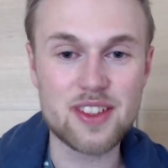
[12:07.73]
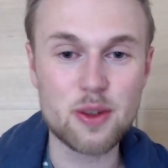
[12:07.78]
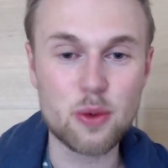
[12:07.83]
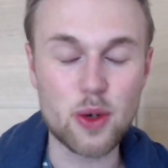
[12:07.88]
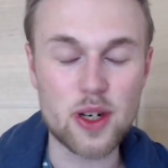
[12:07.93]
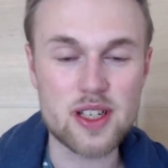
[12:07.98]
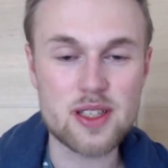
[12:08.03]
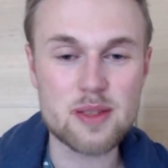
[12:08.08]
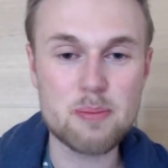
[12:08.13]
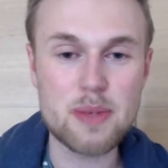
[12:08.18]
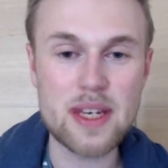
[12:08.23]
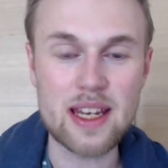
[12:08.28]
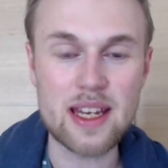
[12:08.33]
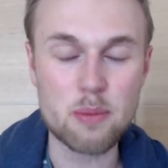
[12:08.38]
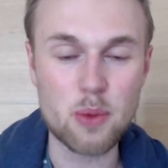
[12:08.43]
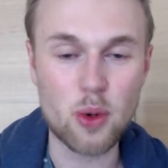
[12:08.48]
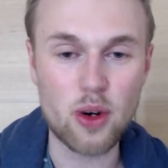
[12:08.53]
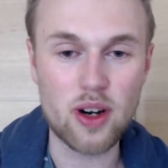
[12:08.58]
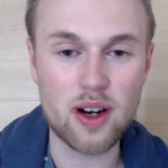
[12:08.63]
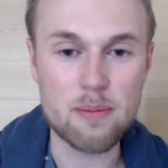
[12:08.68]
towards being
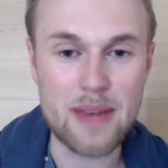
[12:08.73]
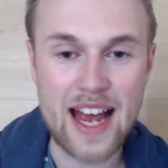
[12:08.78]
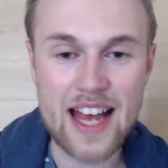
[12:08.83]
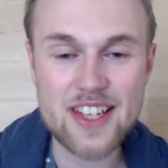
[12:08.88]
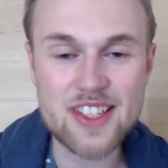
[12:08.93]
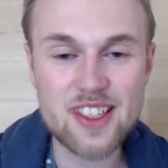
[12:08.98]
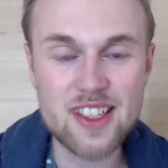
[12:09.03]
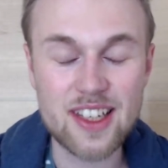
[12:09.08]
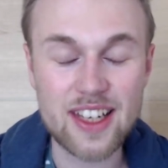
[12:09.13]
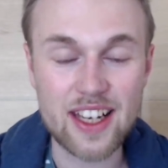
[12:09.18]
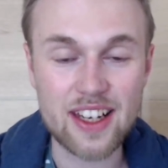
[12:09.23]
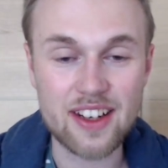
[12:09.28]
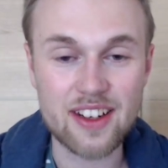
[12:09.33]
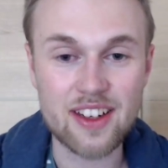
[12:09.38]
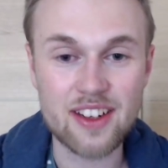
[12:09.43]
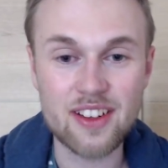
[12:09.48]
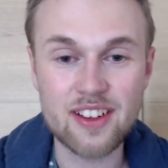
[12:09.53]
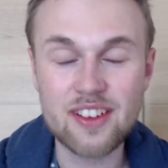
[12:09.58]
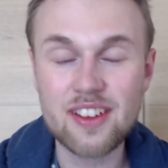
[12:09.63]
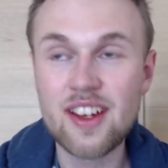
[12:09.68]
more masculine
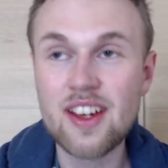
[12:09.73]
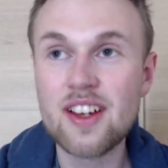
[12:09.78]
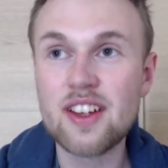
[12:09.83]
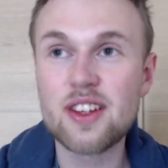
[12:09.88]
and